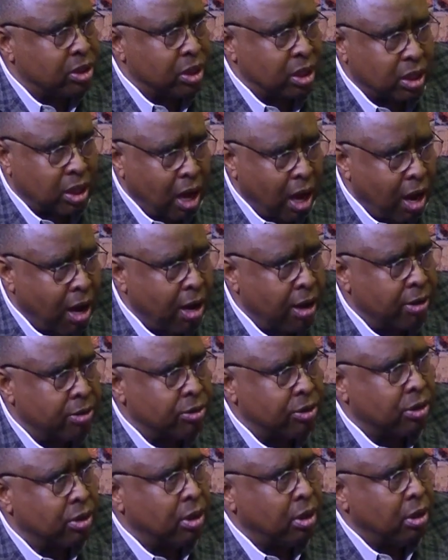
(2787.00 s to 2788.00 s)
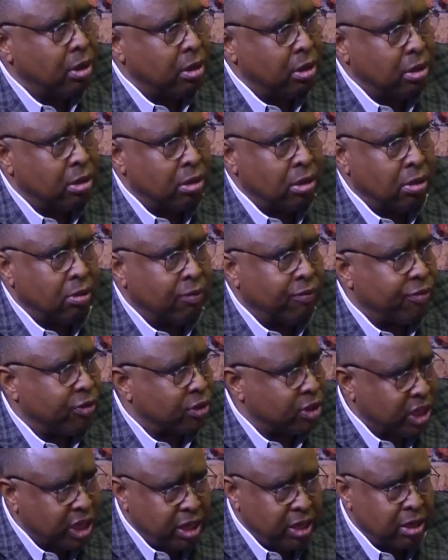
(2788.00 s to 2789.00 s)
the Gons, the
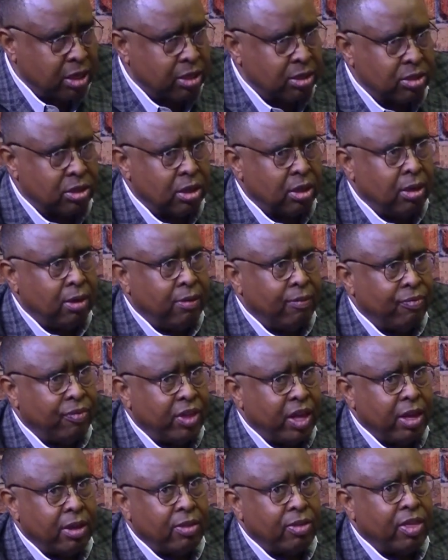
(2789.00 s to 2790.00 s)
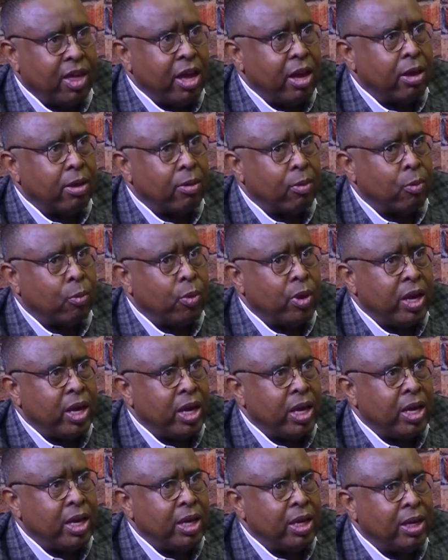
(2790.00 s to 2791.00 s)
Fertitas.
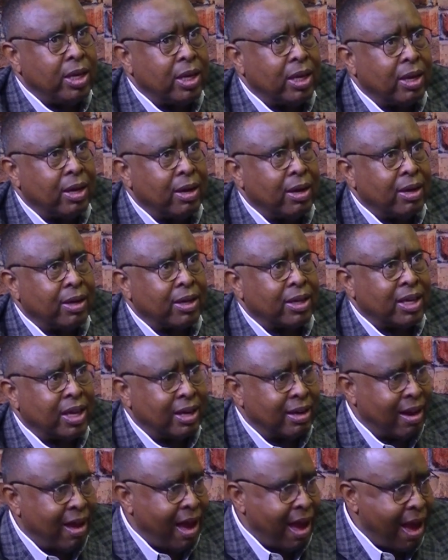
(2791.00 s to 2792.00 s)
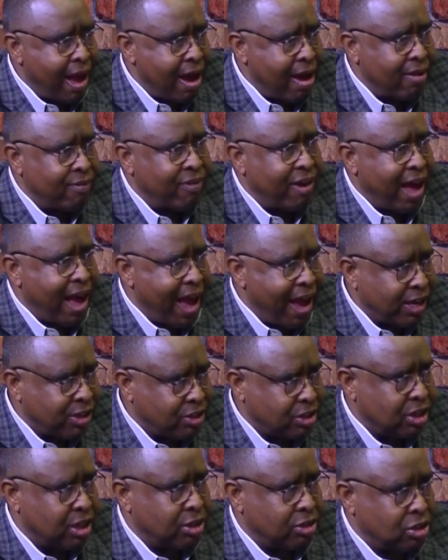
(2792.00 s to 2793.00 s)
We can have
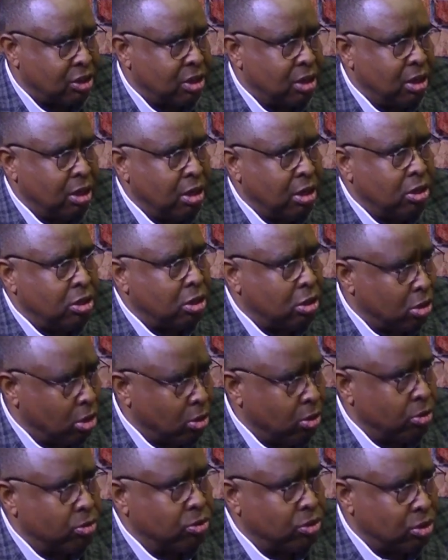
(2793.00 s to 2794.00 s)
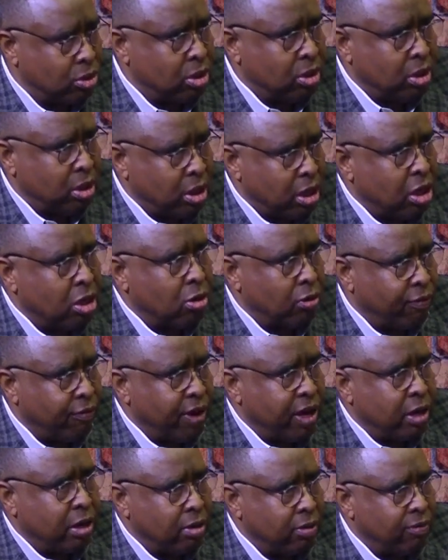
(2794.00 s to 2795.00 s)
access to those
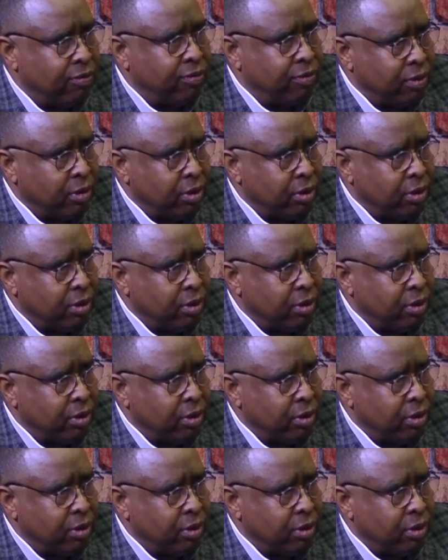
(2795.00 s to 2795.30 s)
innovative